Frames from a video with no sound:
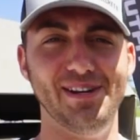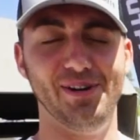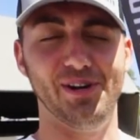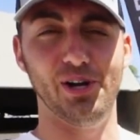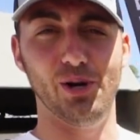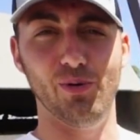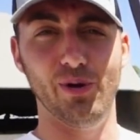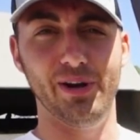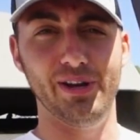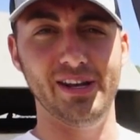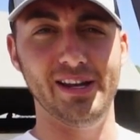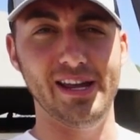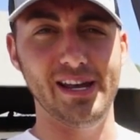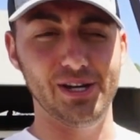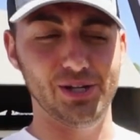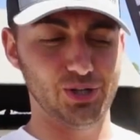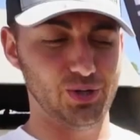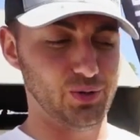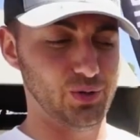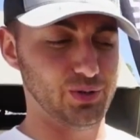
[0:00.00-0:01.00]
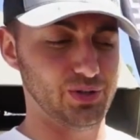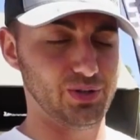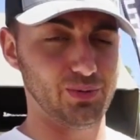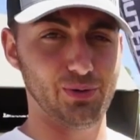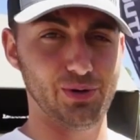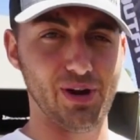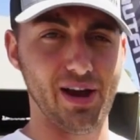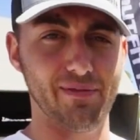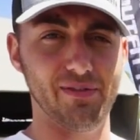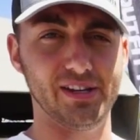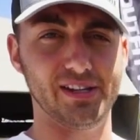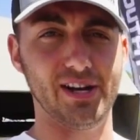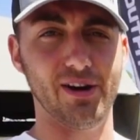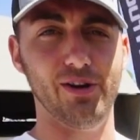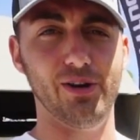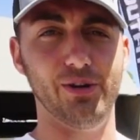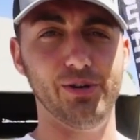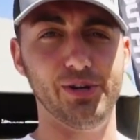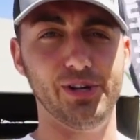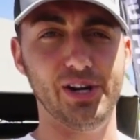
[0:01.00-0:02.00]
you're going to run into issues when you're having to
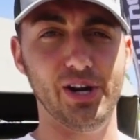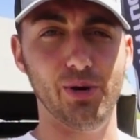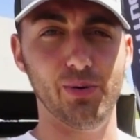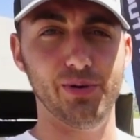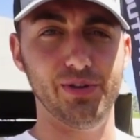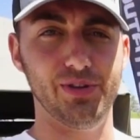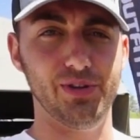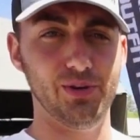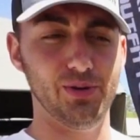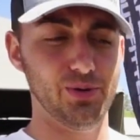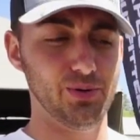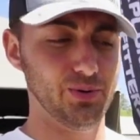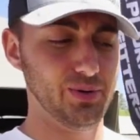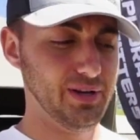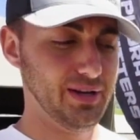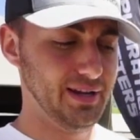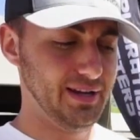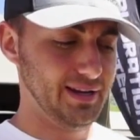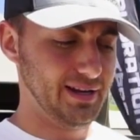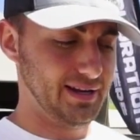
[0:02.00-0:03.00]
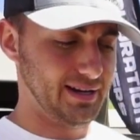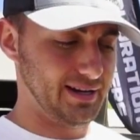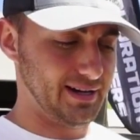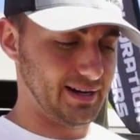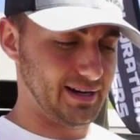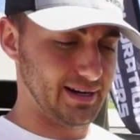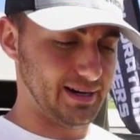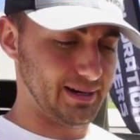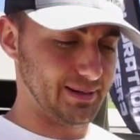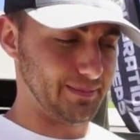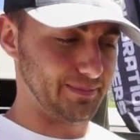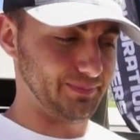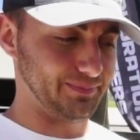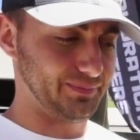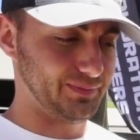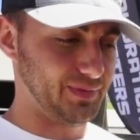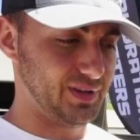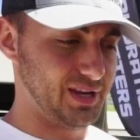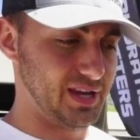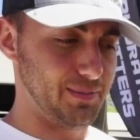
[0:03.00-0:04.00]
carry all your gear with you, um,
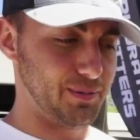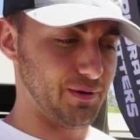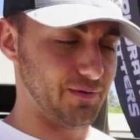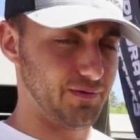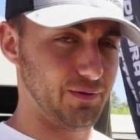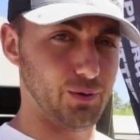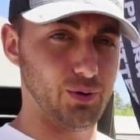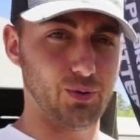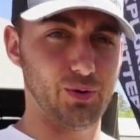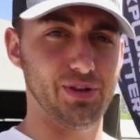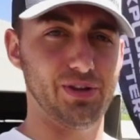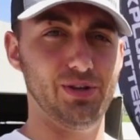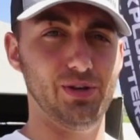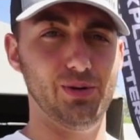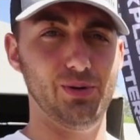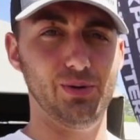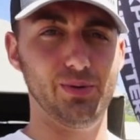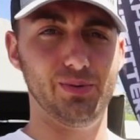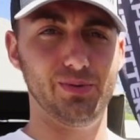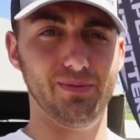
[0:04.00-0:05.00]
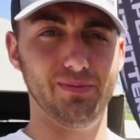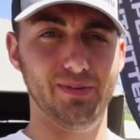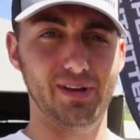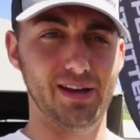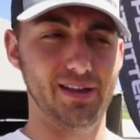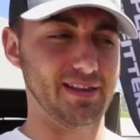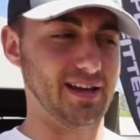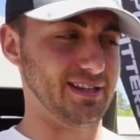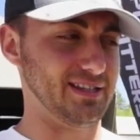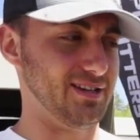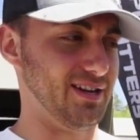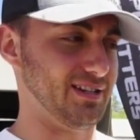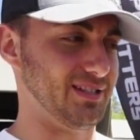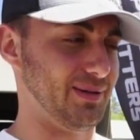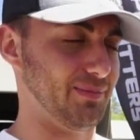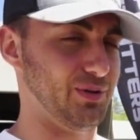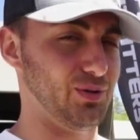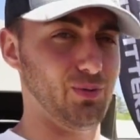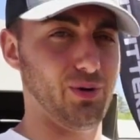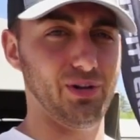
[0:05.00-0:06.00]
keep your food with you, and that's not
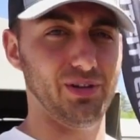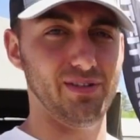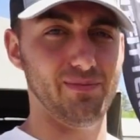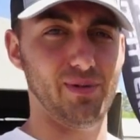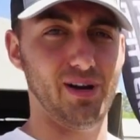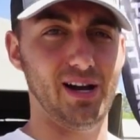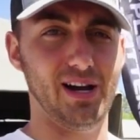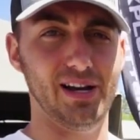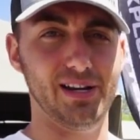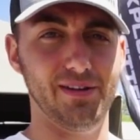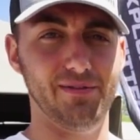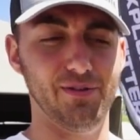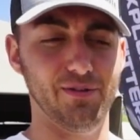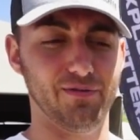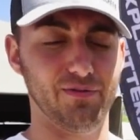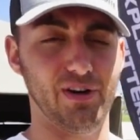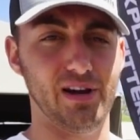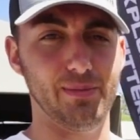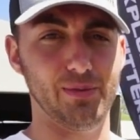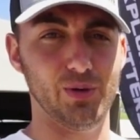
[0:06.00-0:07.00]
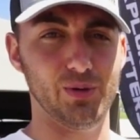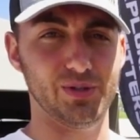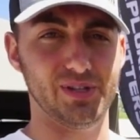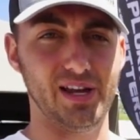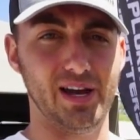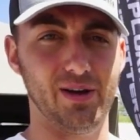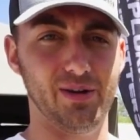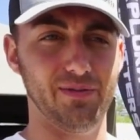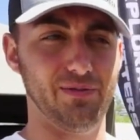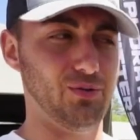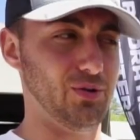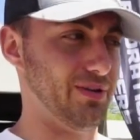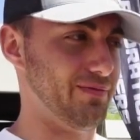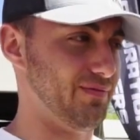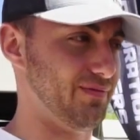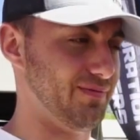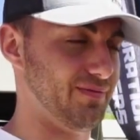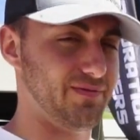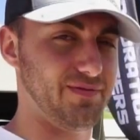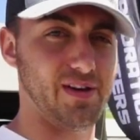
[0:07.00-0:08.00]
something you want to leave behind. If your frame goes down, if you
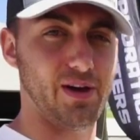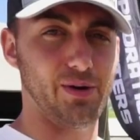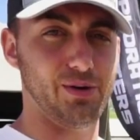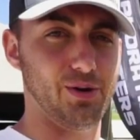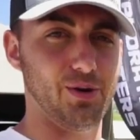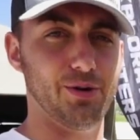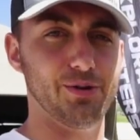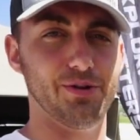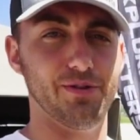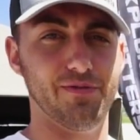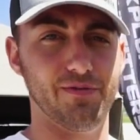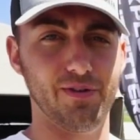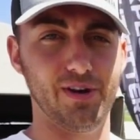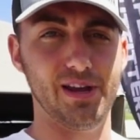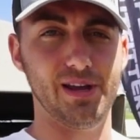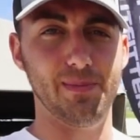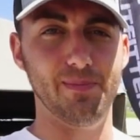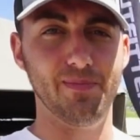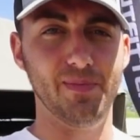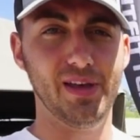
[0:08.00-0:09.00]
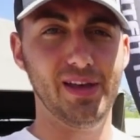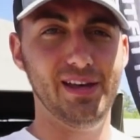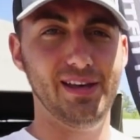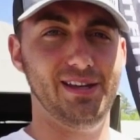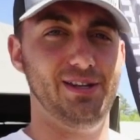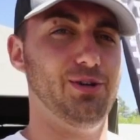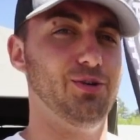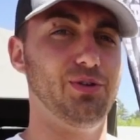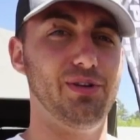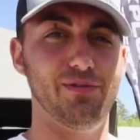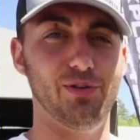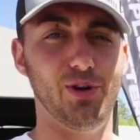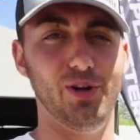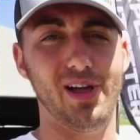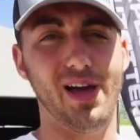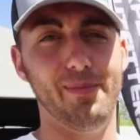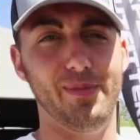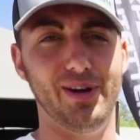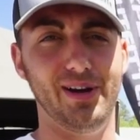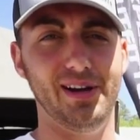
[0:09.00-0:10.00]
have failure on your frame, you're leaving
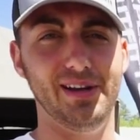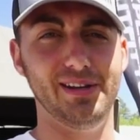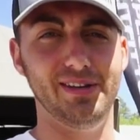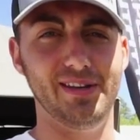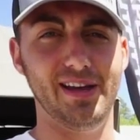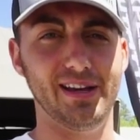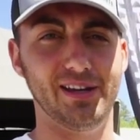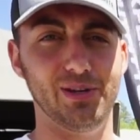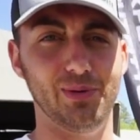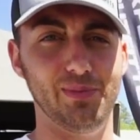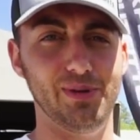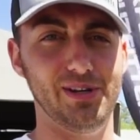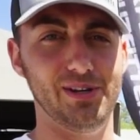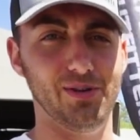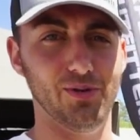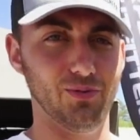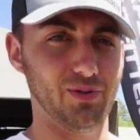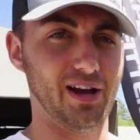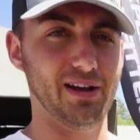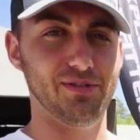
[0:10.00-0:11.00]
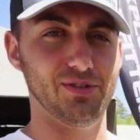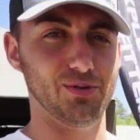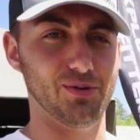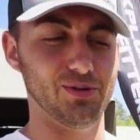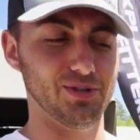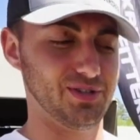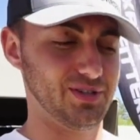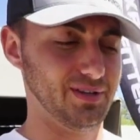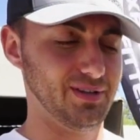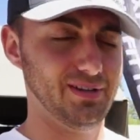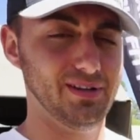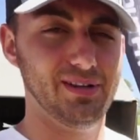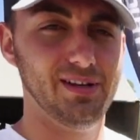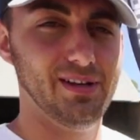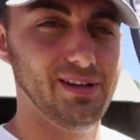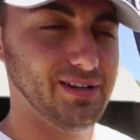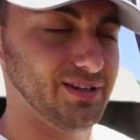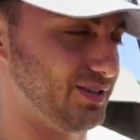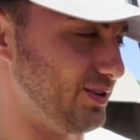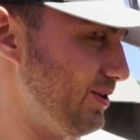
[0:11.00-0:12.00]
all that behind, and that could be your life source.
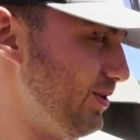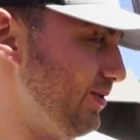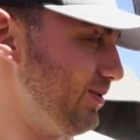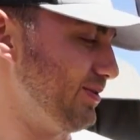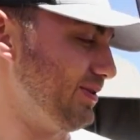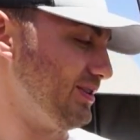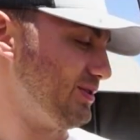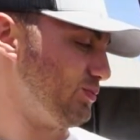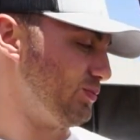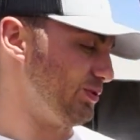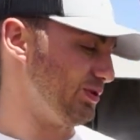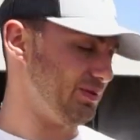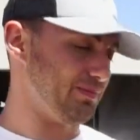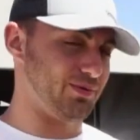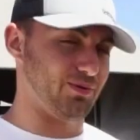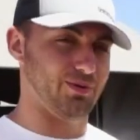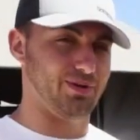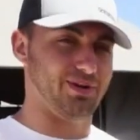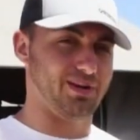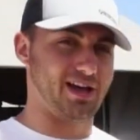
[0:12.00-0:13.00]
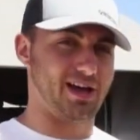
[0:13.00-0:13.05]
So it's really important